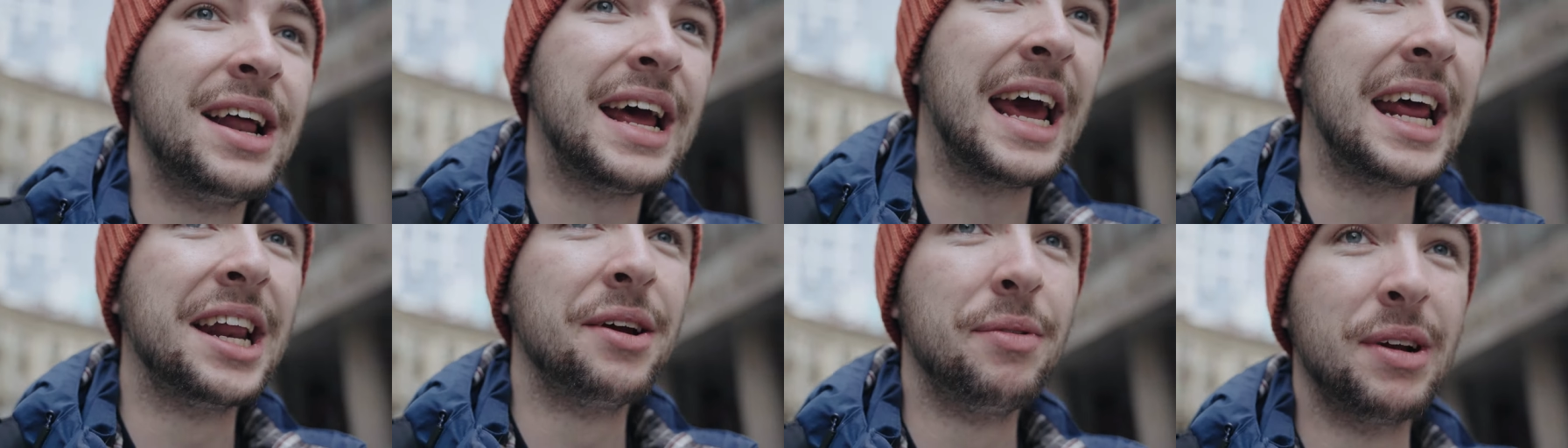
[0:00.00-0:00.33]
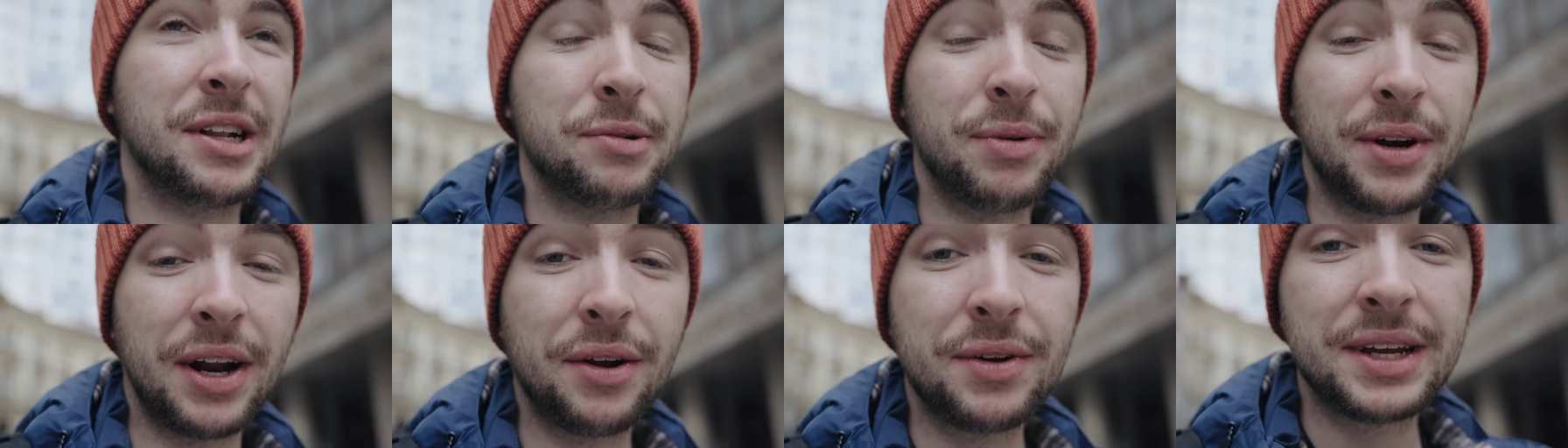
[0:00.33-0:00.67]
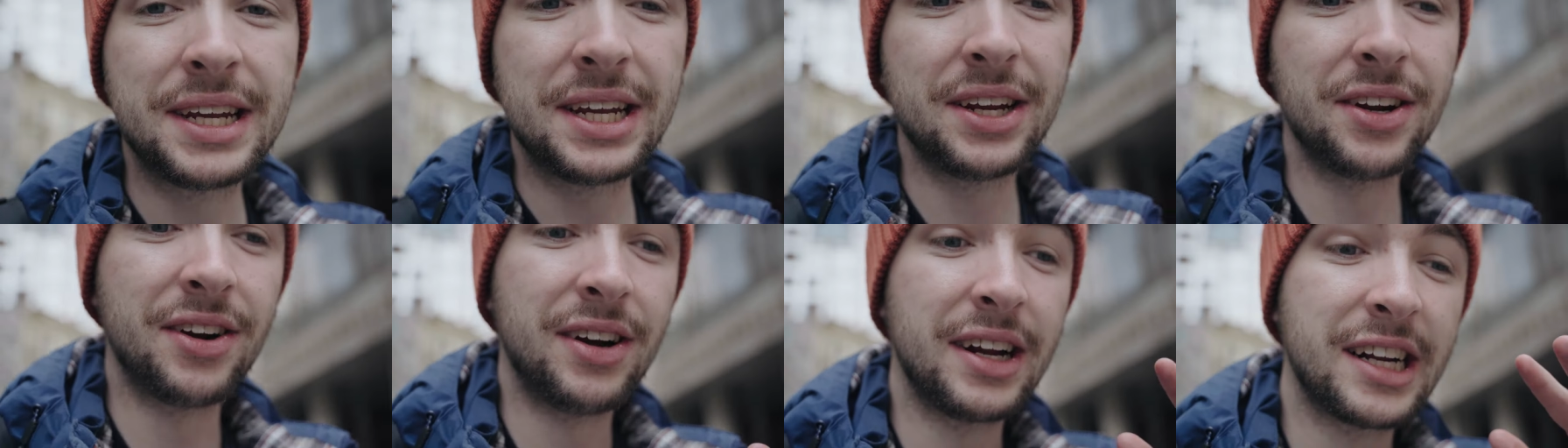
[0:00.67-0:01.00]
Anyways, we're now
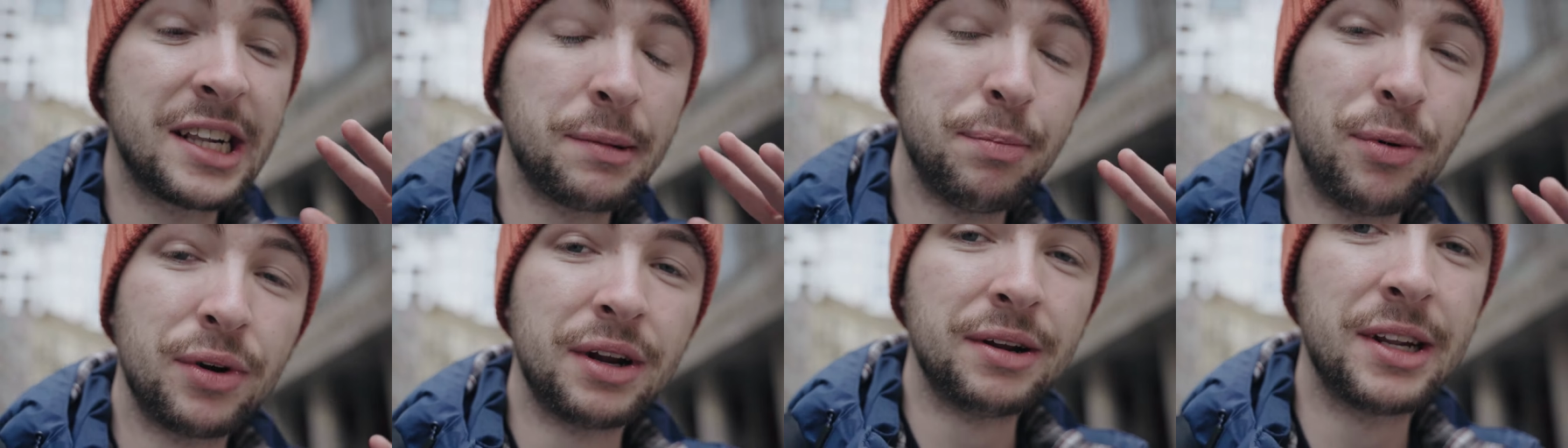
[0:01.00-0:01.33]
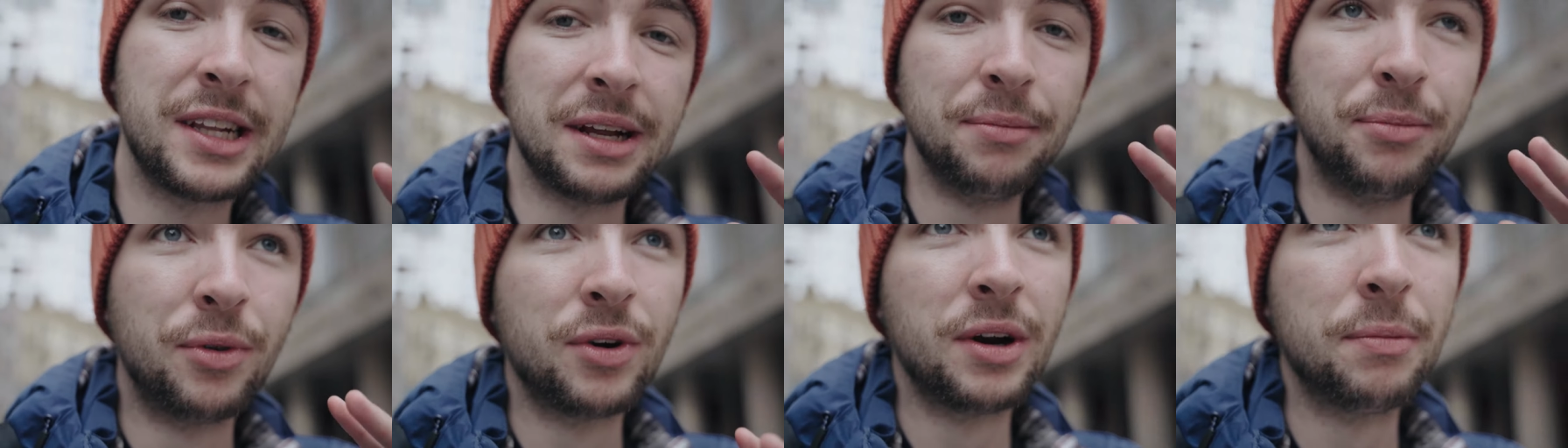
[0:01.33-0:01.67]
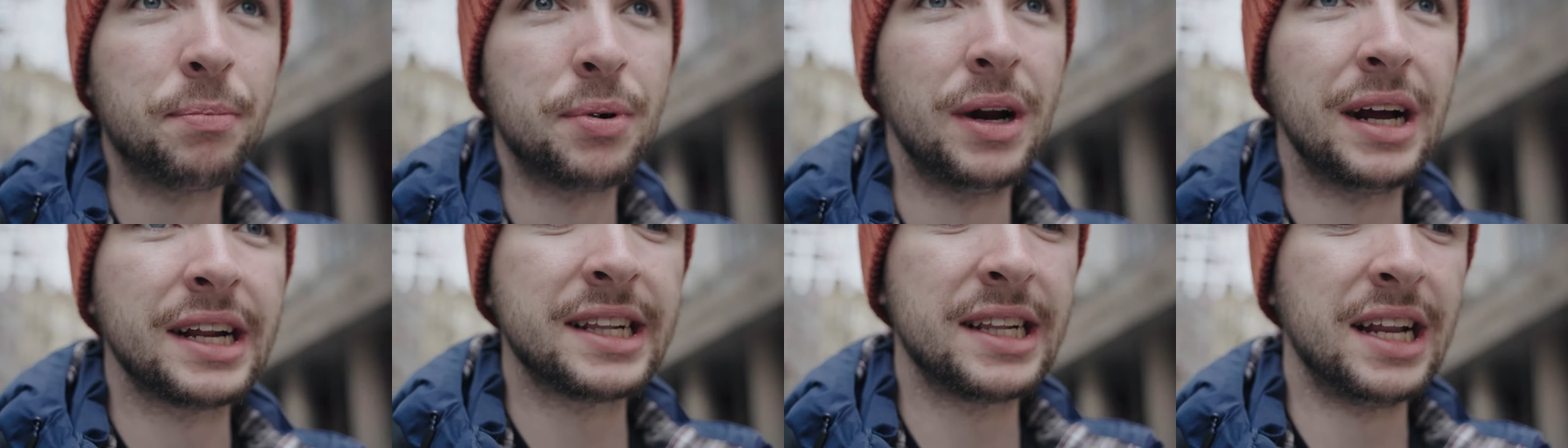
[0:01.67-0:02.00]
here exploring some more
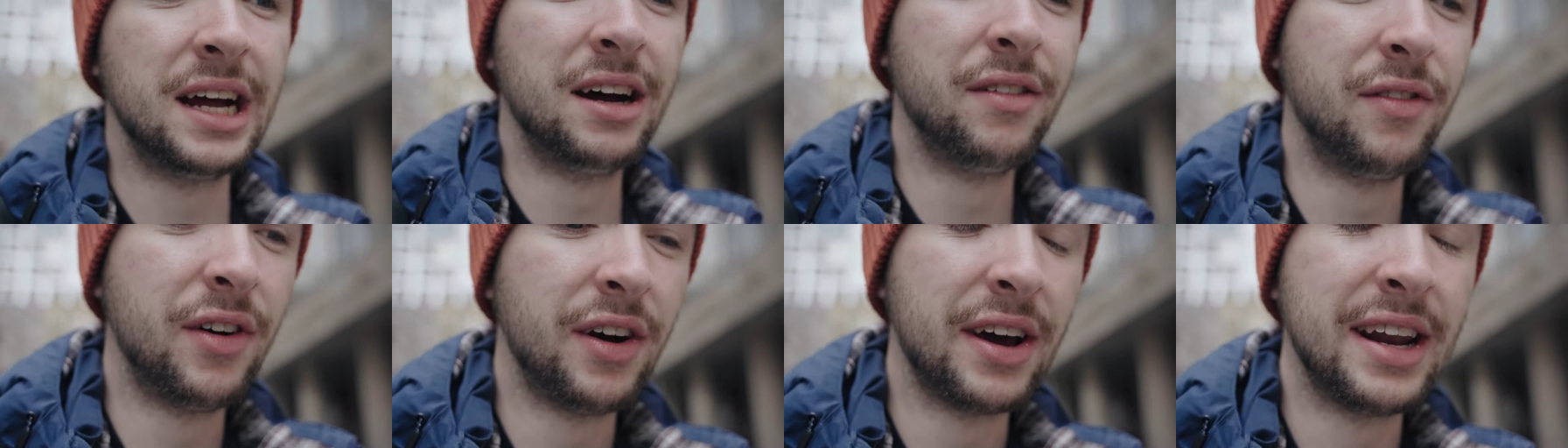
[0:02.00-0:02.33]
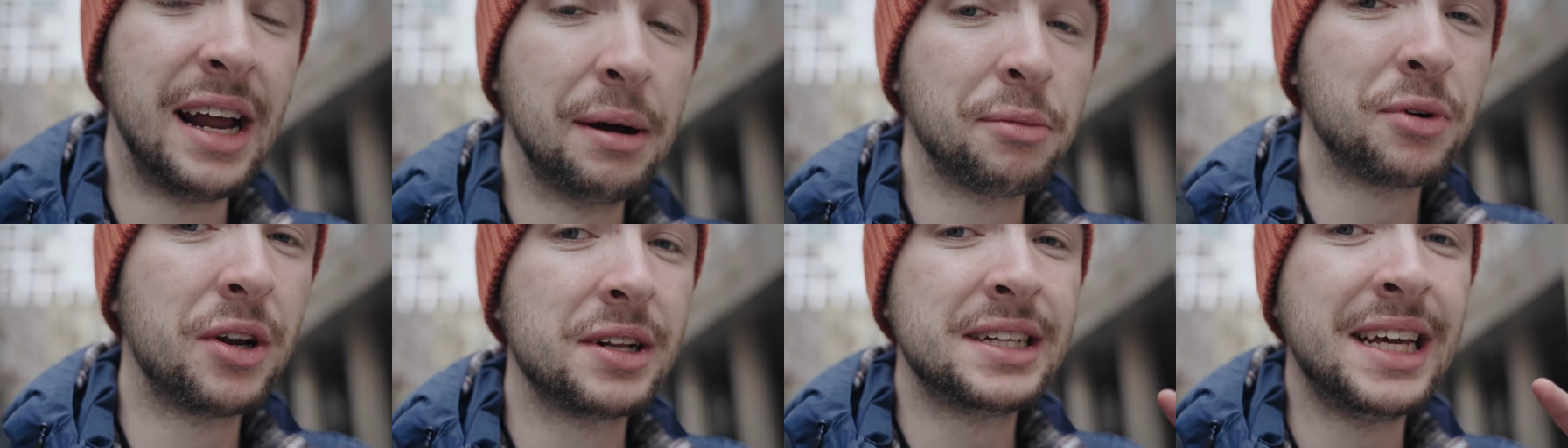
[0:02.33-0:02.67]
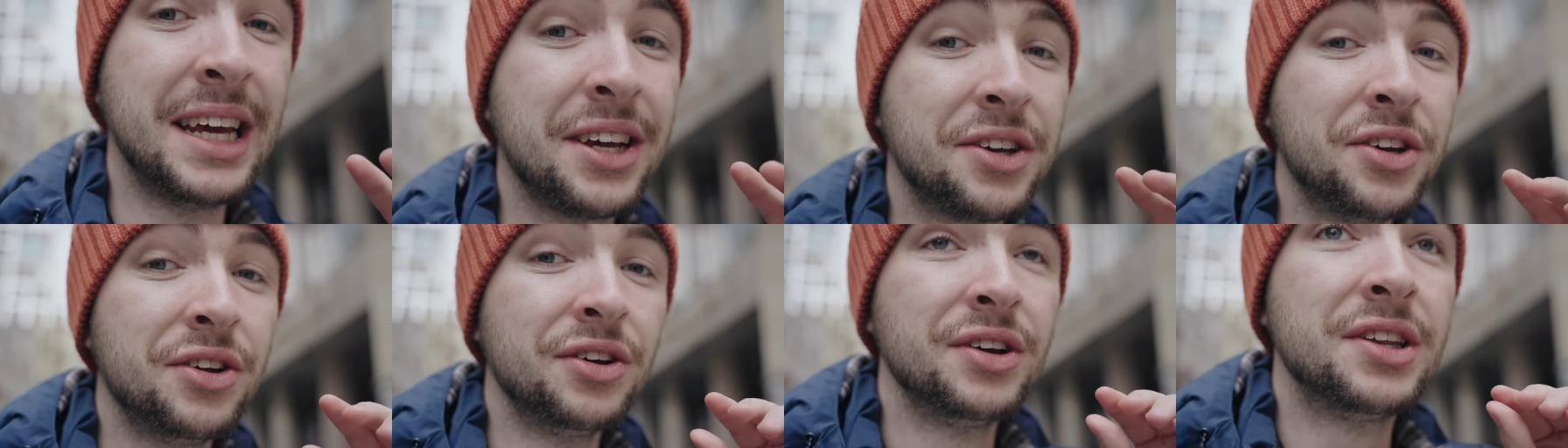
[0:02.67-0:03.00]
of Bratislava and I'm going to
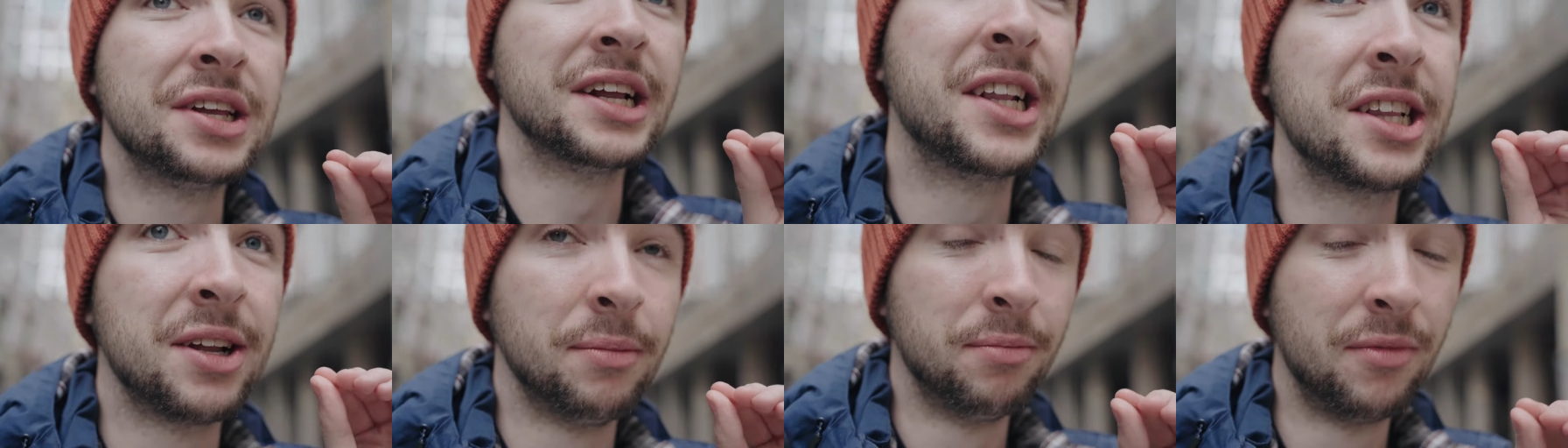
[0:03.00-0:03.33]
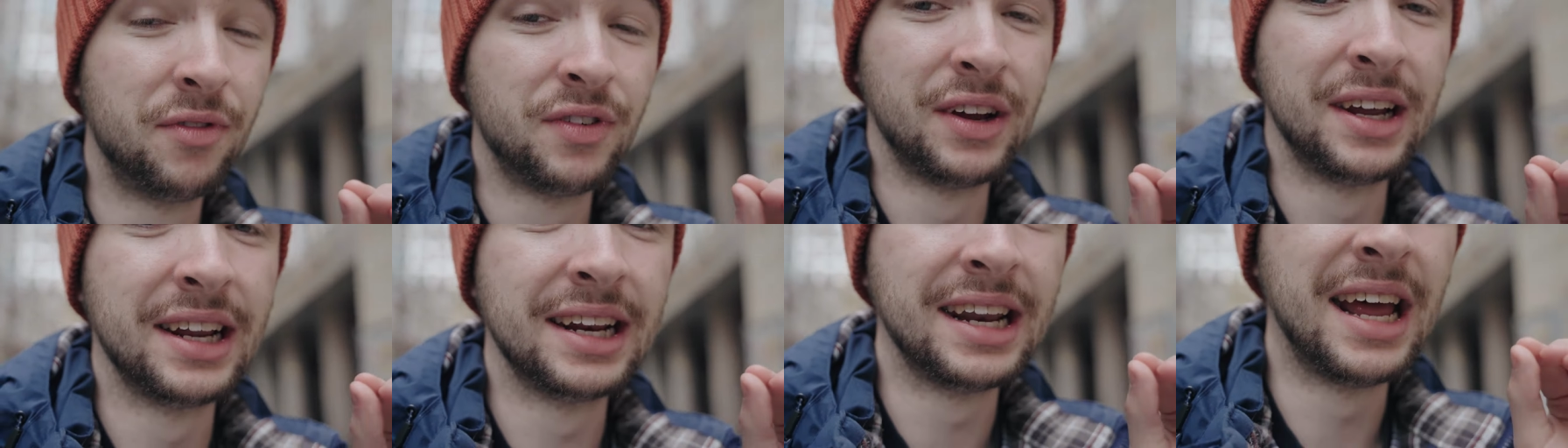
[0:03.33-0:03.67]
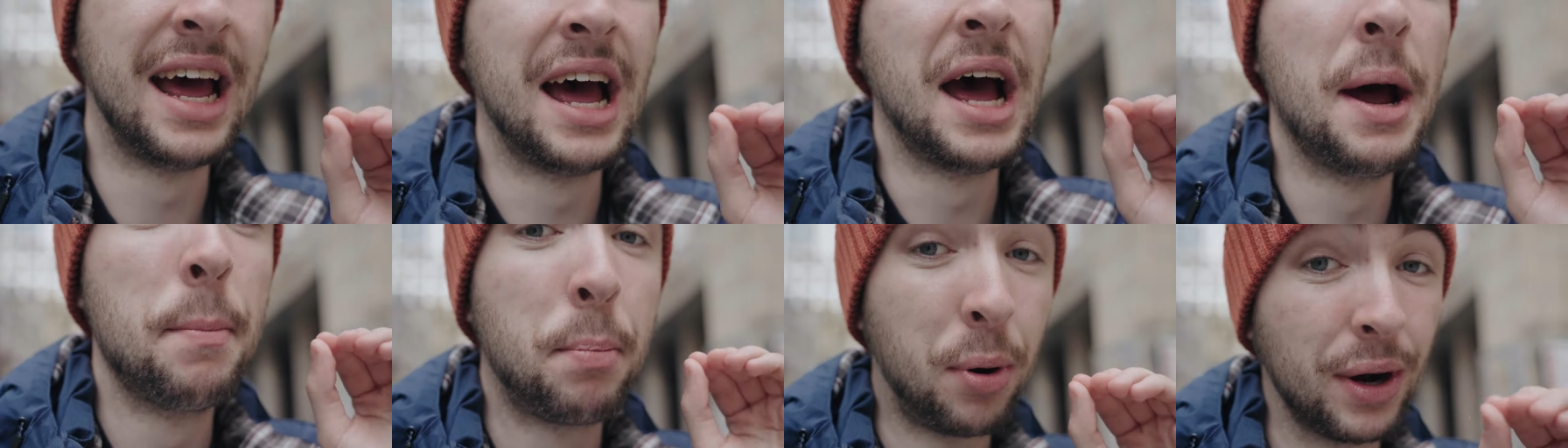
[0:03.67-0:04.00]
take you to something
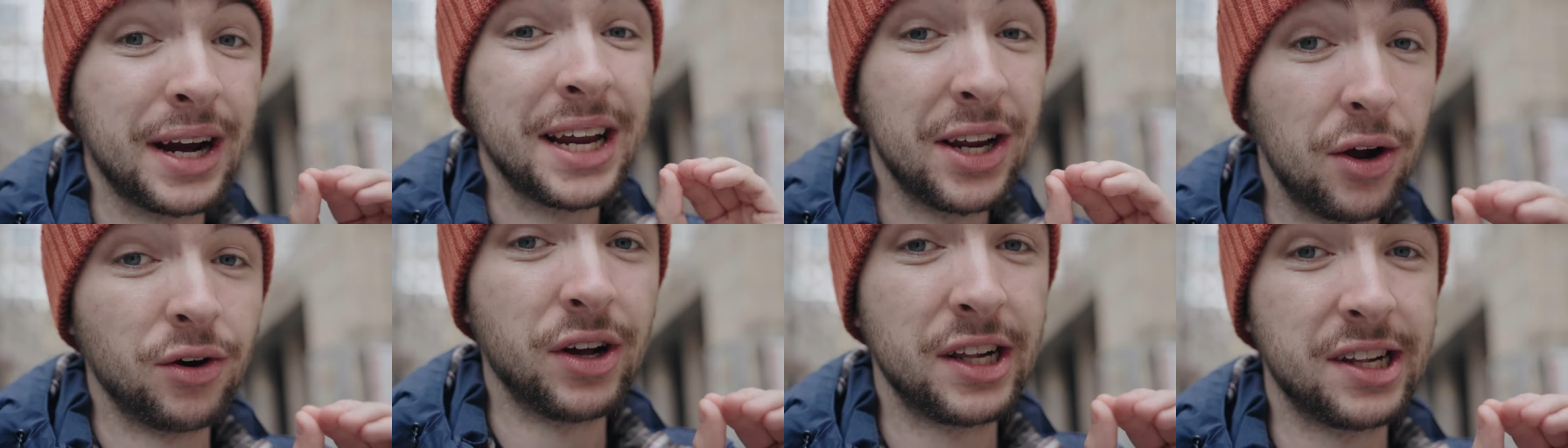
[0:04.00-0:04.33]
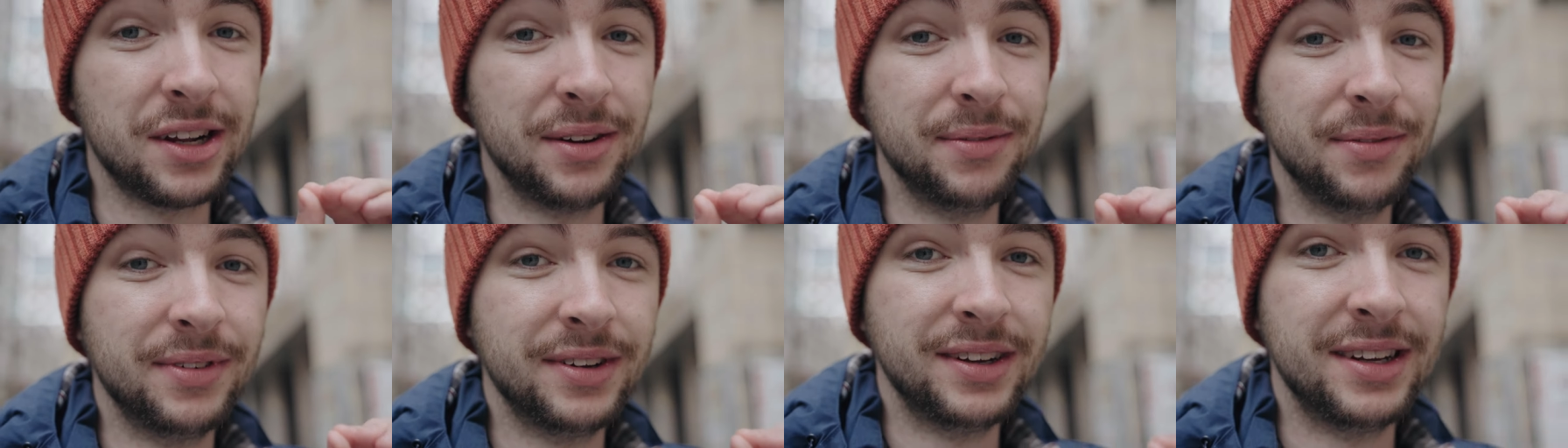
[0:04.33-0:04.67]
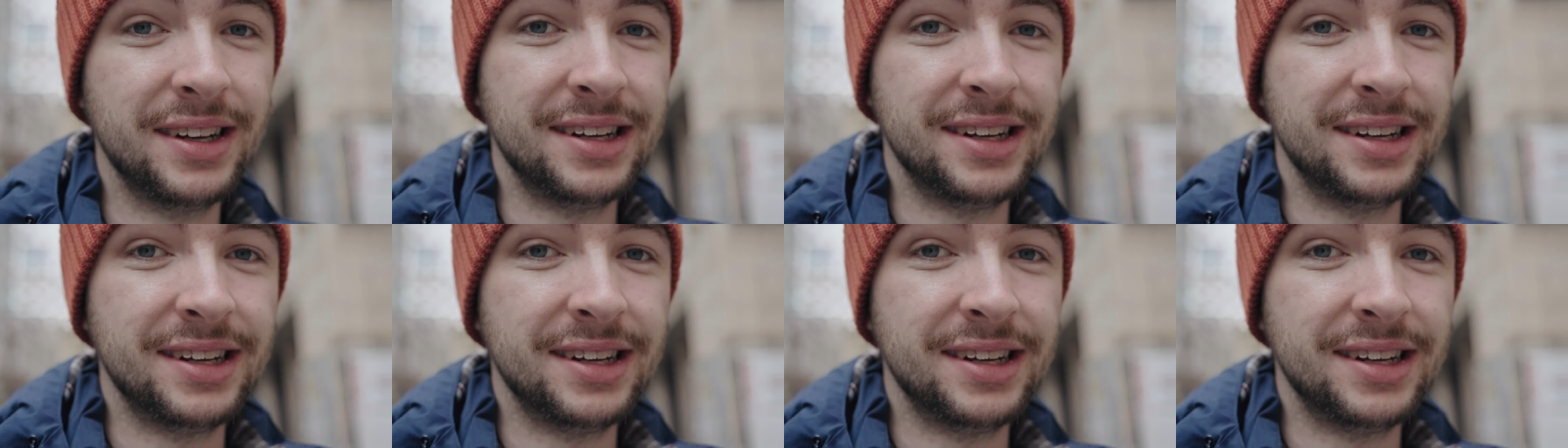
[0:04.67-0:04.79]
pretty awesome.